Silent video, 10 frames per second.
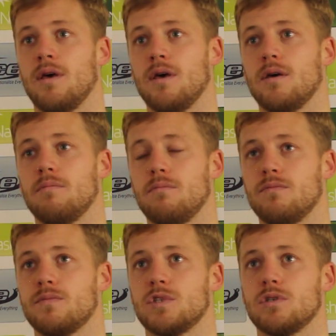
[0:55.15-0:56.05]

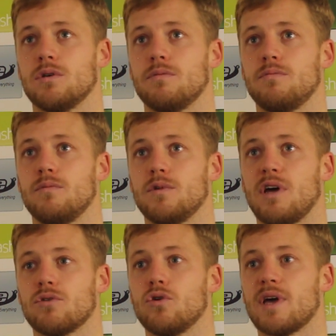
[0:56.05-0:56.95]
To
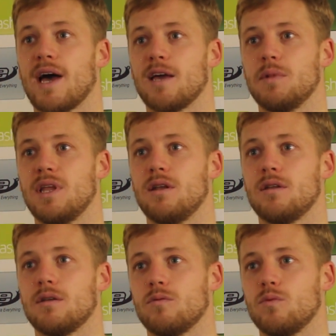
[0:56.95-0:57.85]
have a good game and
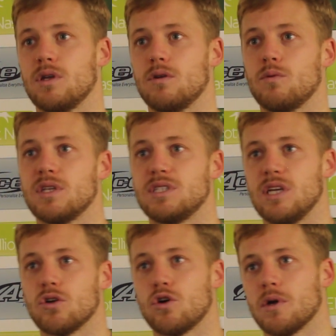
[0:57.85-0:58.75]
then we
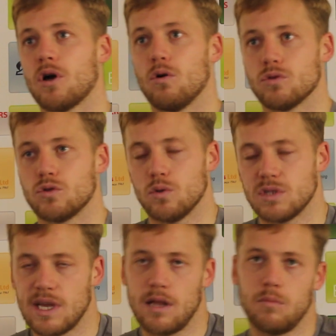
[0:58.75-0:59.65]
concede a couple of goals
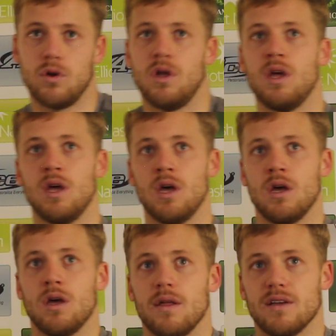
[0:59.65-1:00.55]
towards the end, but
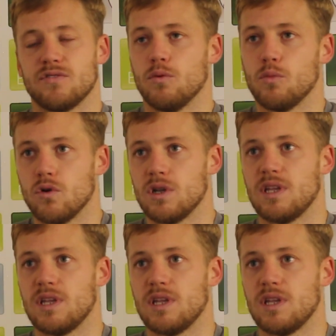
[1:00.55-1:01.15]
that's football.